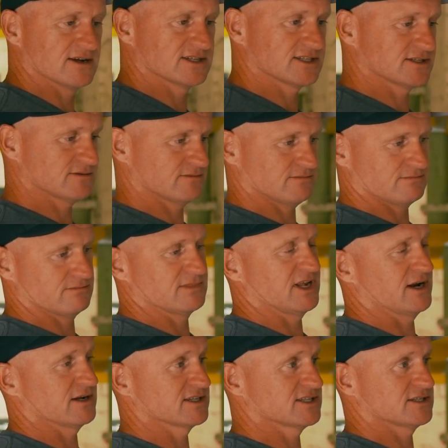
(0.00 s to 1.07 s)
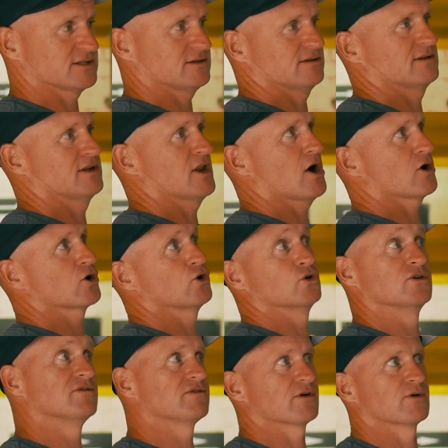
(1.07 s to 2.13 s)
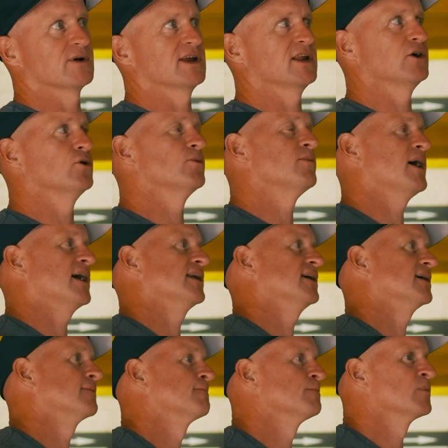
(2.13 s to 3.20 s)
It's not good for really good paddling.